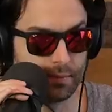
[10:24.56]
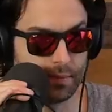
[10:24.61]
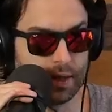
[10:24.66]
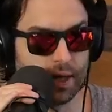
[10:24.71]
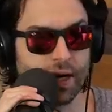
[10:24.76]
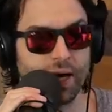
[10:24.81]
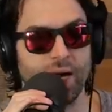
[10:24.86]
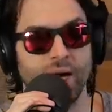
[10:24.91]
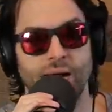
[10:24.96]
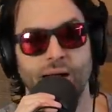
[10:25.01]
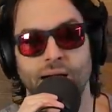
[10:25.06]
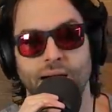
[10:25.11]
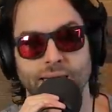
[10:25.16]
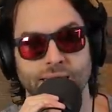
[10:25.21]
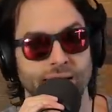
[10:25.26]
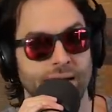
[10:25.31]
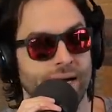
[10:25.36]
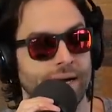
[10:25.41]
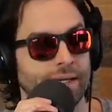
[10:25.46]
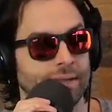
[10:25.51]

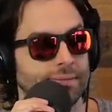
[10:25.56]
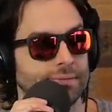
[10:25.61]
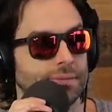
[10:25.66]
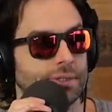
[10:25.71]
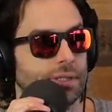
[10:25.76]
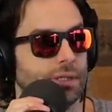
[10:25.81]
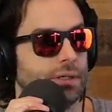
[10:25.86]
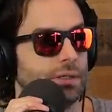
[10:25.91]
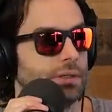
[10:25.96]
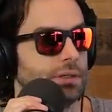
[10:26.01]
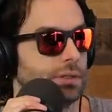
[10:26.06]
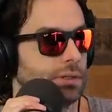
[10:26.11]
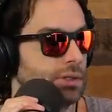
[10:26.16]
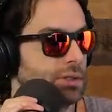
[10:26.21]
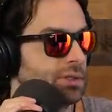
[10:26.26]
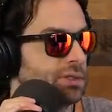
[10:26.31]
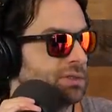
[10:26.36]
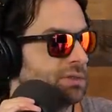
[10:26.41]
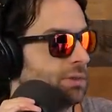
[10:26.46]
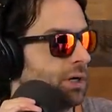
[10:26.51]
Yeah.
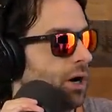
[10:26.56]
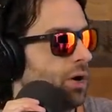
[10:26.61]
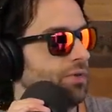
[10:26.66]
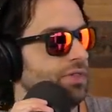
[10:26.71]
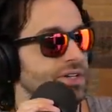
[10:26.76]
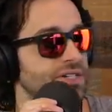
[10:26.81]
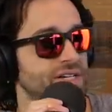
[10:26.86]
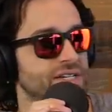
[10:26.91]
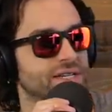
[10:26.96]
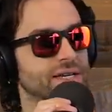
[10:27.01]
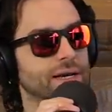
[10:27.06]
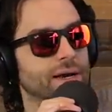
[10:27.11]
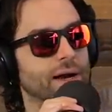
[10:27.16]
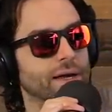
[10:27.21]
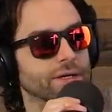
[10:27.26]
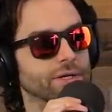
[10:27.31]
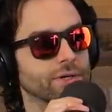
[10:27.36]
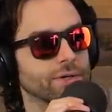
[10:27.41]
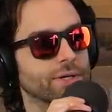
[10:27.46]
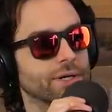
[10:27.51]
Oh, this isn't
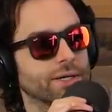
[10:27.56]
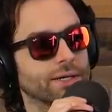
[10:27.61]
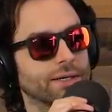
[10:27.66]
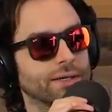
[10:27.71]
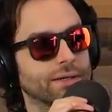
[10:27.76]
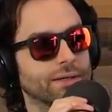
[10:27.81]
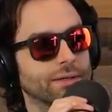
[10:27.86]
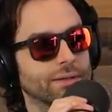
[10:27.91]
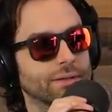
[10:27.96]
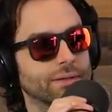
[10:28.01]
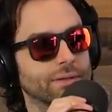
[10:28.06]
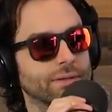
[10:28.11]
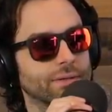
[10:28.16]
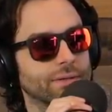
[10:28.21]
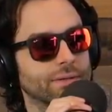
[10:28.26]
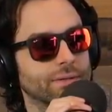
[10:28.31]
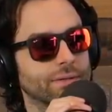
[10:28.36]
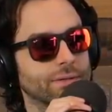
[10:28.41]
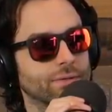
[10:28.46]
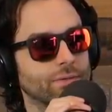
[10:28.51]
on, dude.
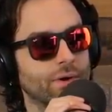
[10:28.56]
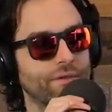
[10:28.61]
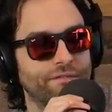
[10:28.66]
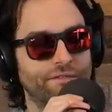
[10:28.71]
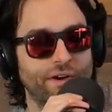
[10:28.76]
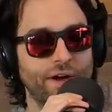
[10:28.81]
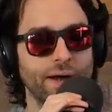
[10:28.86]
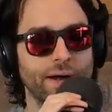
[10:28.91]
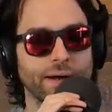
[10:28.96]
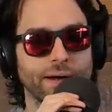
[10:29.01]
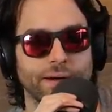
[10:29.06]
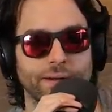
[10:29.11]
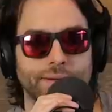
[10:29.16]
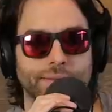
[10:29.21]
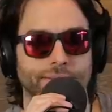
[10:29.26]
Well, I'm fire.